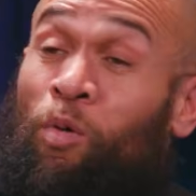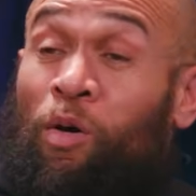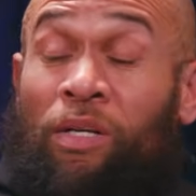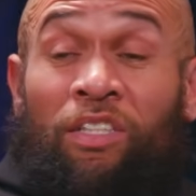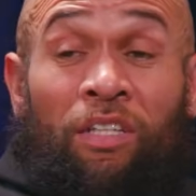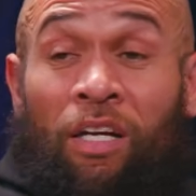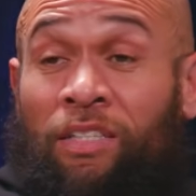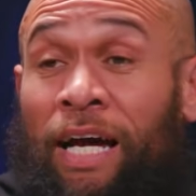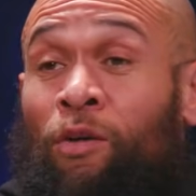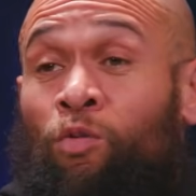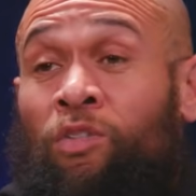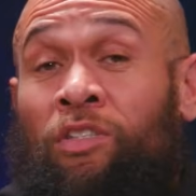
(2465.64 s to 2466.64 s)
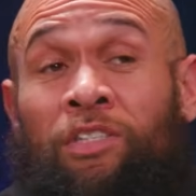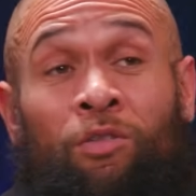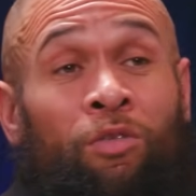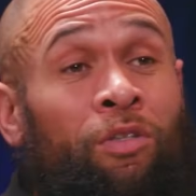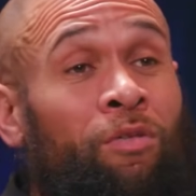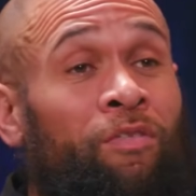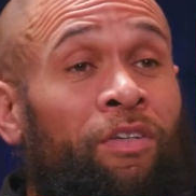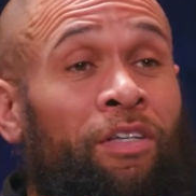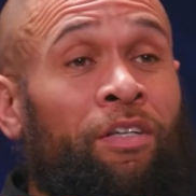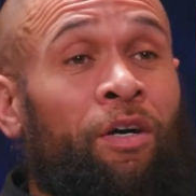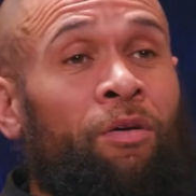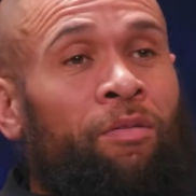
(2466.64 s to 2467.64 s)
Look, well, listen, us adults could still deal with
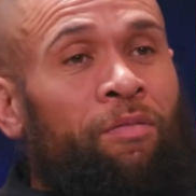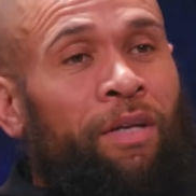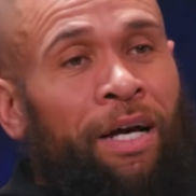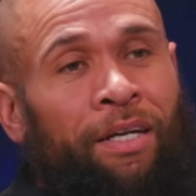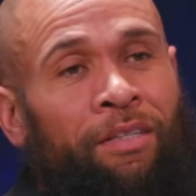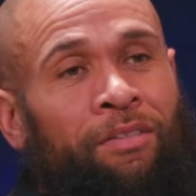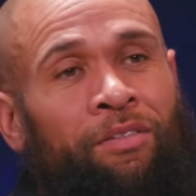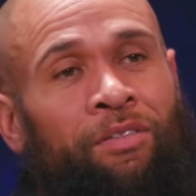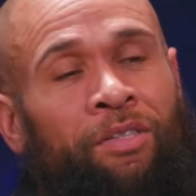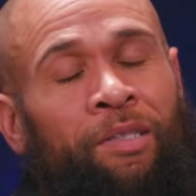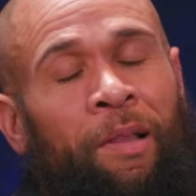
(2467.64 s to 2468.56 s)
it, you know? That is,